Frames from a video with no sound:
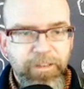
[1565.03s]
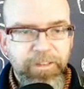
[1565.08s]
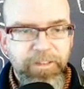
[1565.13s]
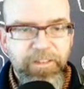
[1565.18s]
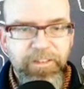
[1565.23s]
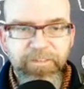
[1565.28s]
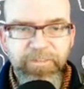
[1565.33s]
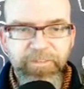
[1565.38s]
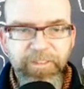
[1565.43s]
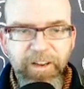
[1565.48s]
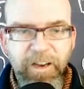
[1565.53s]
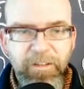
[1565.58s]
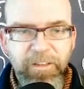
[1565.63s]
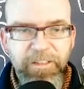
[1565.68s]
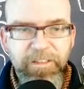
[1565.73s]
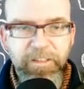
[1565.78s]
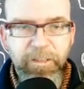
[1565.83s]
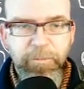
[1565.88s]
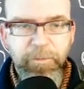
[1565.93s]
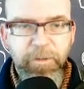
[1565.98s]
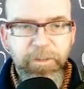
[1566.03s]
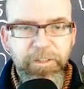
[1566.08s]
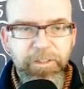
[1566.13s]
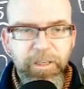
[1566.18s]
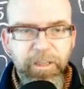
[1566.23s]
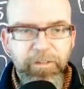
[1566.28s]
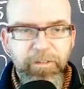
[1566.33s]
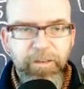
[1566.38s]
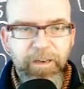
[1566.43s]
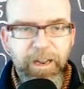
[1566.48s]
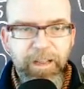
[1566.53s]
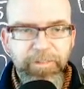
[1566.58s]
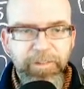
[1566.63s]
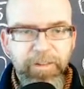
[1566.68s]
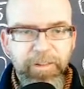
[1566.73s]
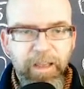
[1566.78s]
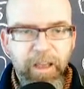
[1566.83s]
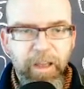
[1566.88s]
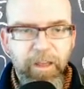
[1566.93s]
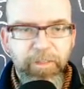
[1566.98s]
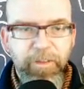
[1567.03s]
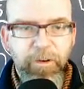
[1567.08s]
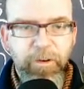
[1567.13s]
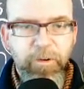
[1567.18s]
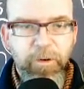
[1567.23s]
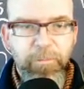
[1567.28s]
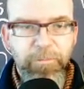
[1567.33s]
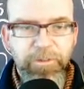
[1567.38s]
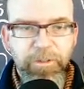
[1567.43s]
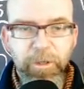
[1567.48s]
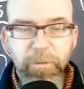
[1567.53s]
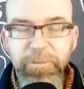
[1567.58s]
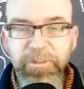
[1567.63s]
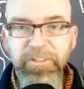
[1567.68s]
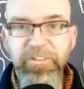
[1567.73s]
fairly similar to each other, and the other chromosome is